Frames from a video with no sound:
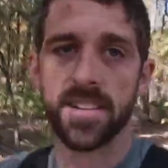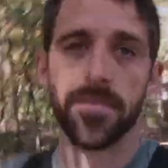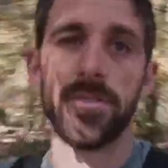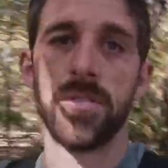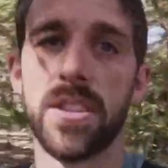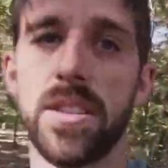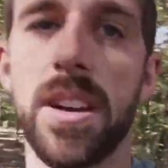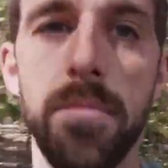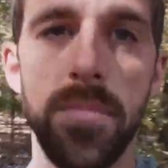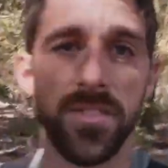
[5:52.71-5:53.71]
and forth.
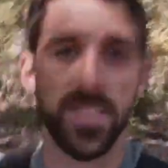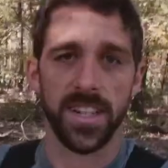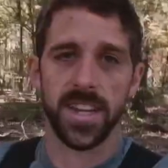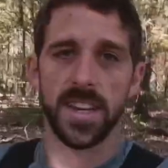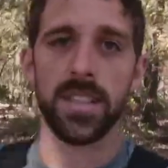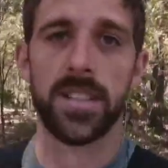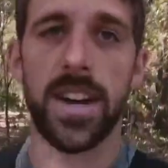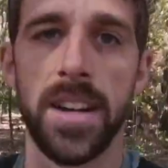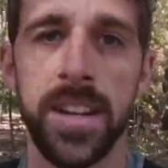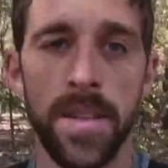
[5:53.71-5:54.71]
I'm moving it a
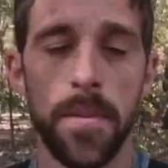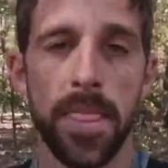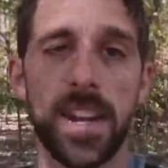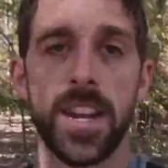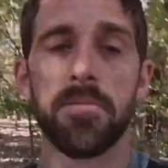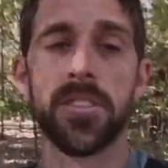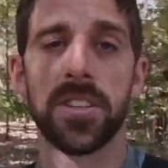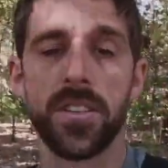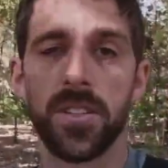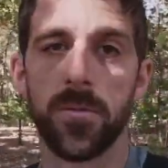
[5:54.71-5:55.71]
lot. That camera is
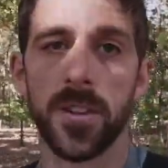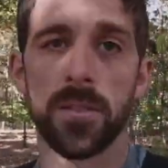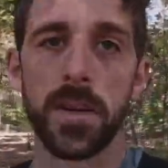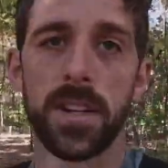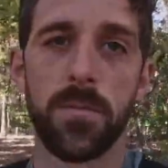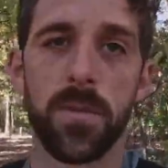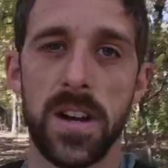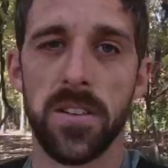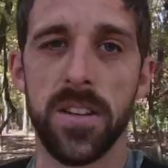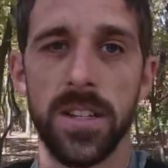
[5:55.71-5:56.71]
going to work pretty
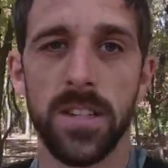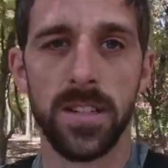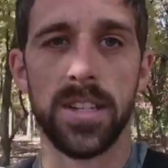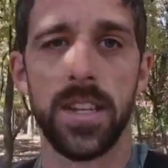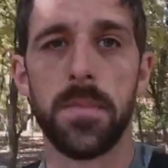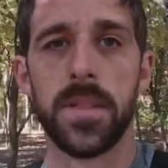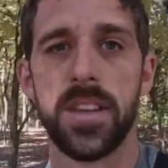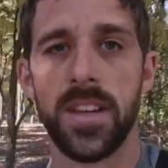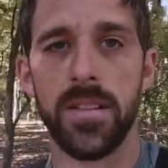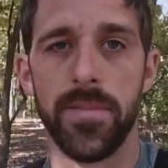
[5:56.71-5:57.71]
well to keep
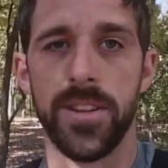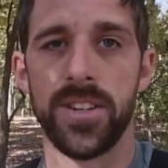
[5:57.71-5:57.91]
the image